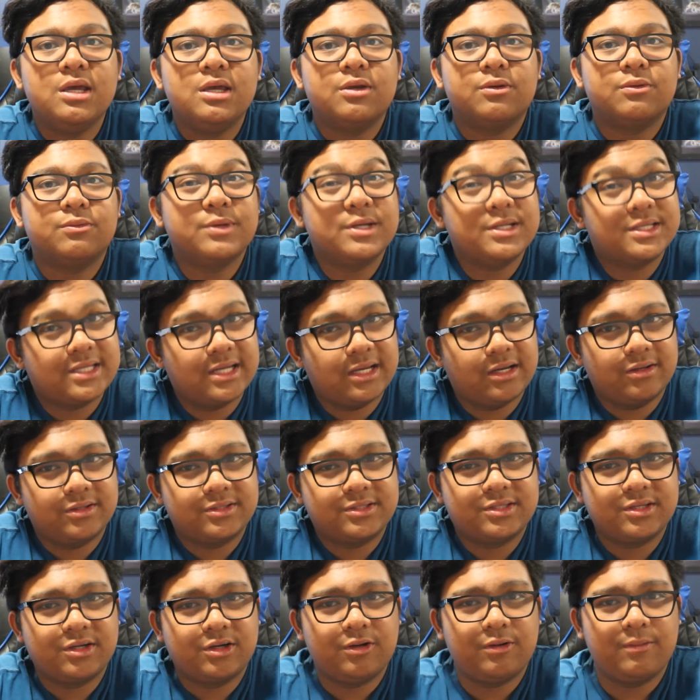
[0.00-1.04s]
retail.
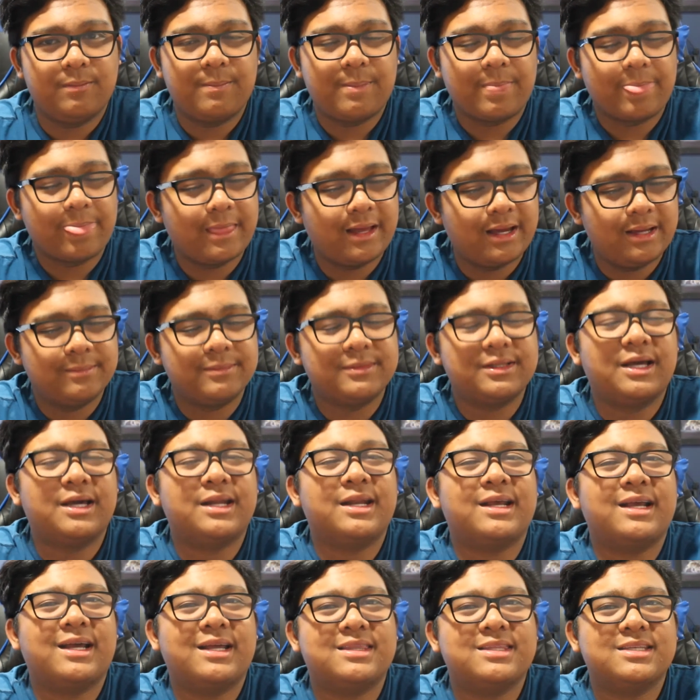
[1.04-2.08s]
So I'm glad
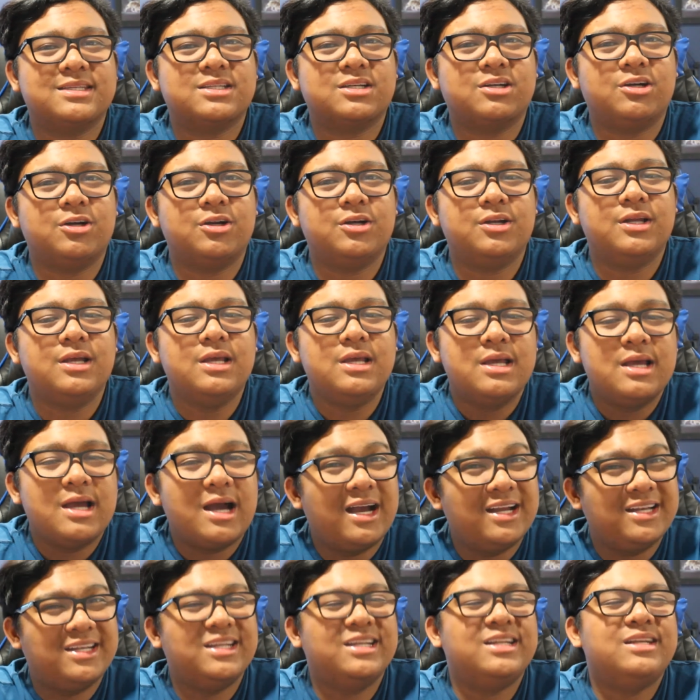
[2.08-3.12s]
I got this card.
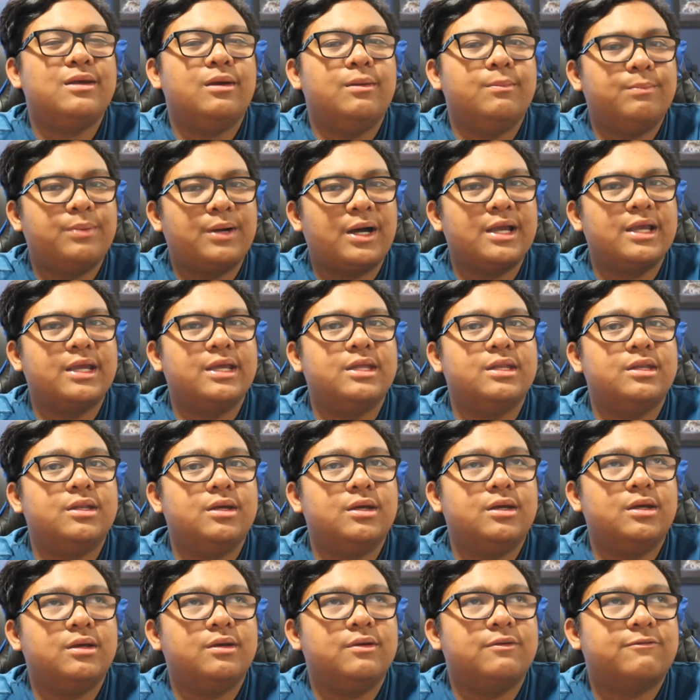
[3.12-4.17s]
I did buy it
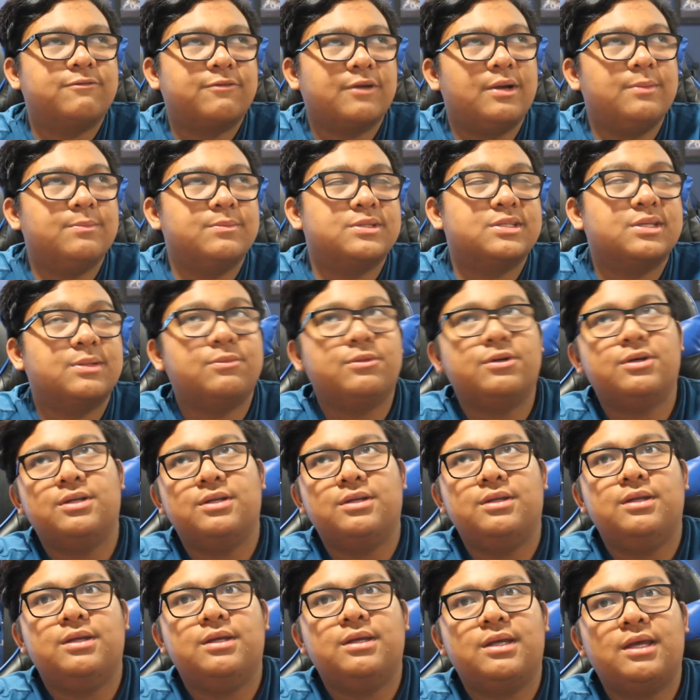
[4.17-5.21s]
from someone
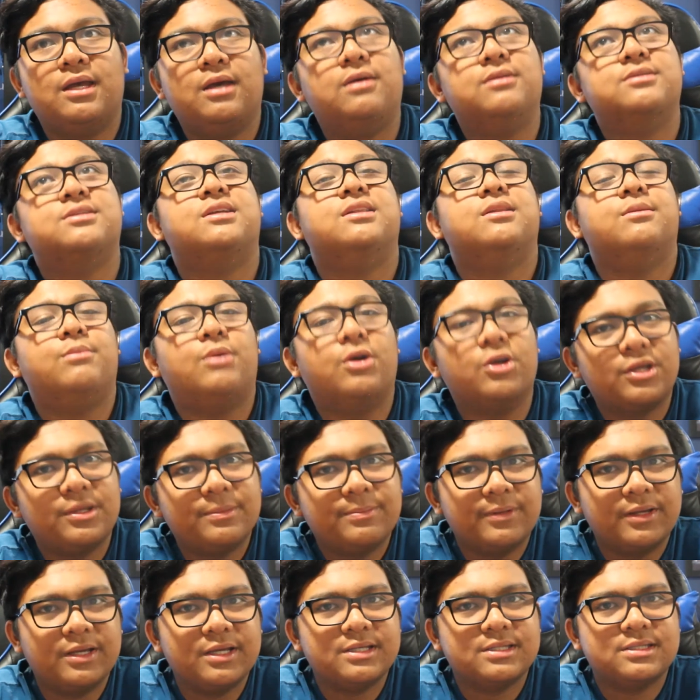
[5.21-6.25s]
else on the
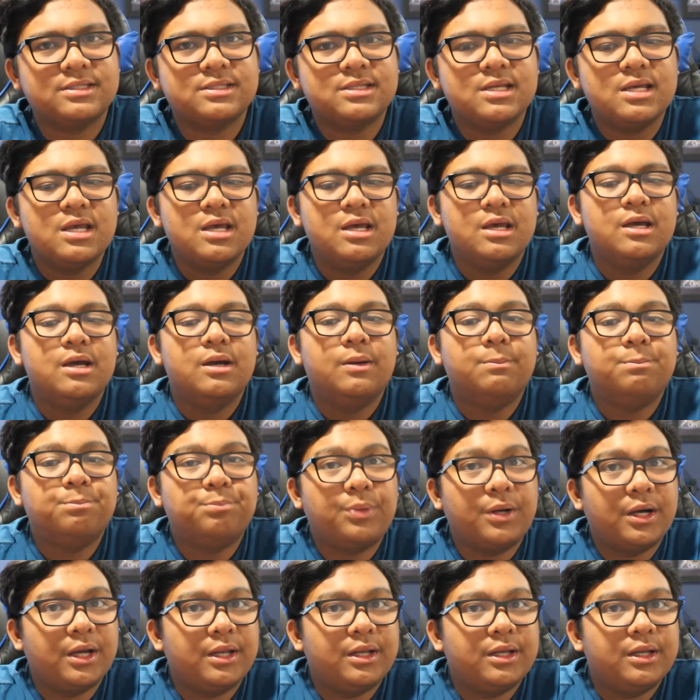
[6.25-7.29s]
marketplace,
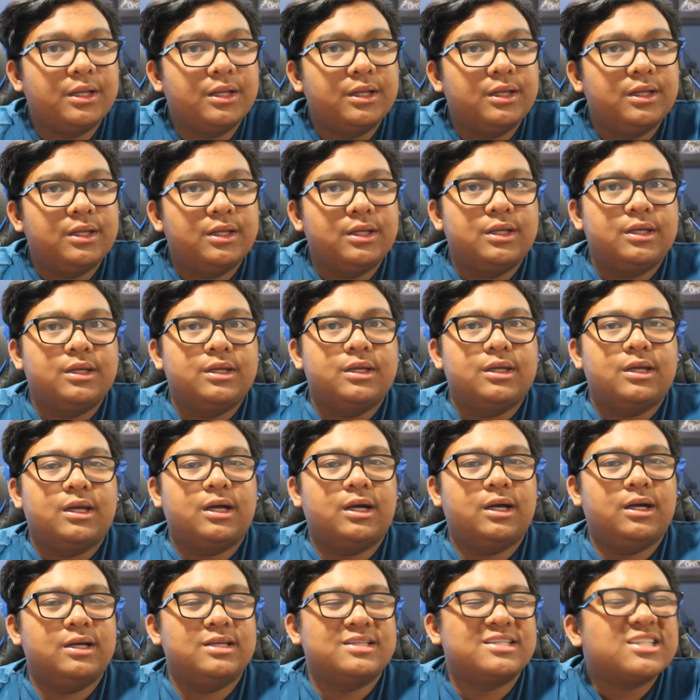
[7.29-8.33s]
but
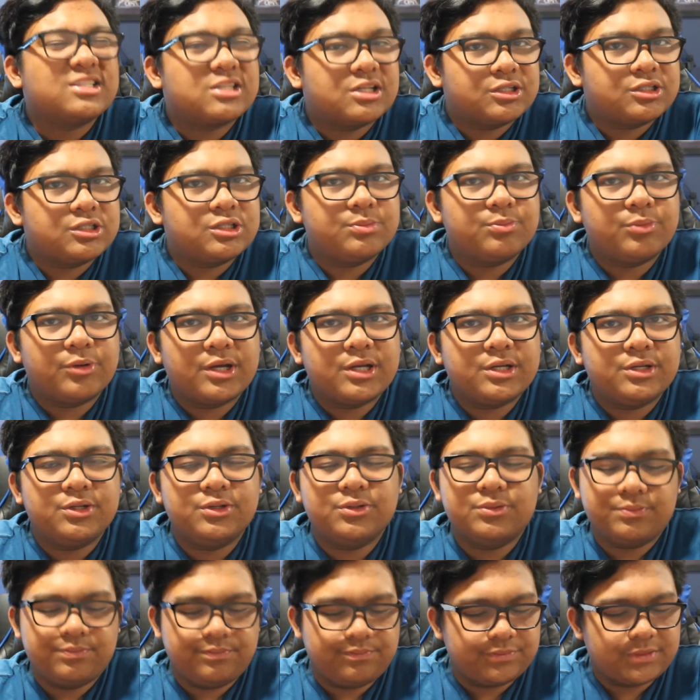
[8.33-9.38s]
it's essentially brand
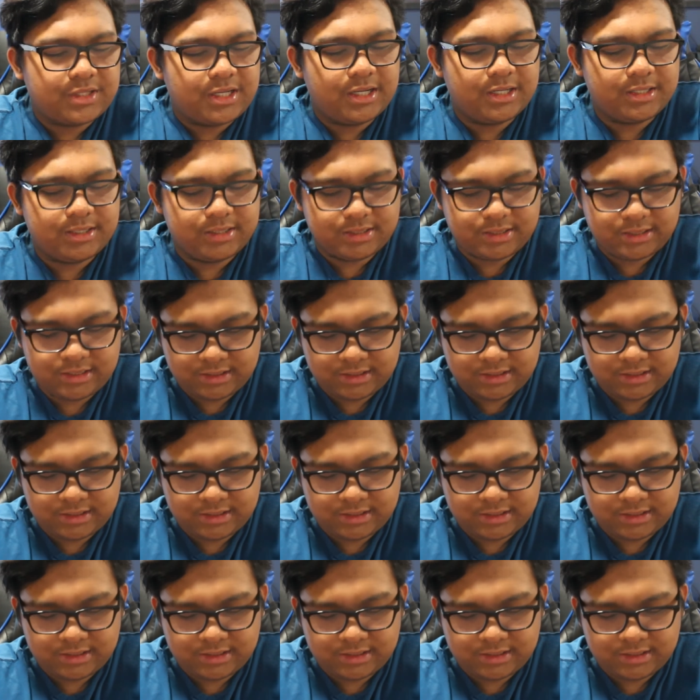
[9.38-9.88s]
new, and